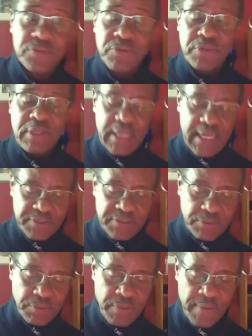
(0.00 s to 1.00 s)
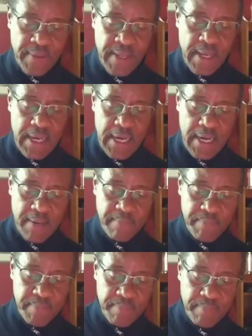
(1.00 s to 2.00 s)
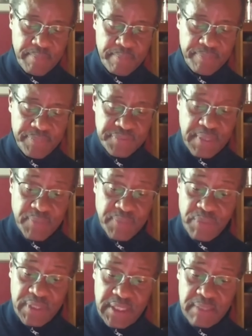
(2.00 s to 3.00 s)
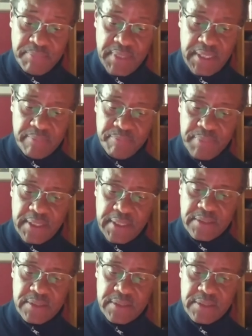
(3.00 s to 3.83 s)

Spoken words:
going to last. So something we need to be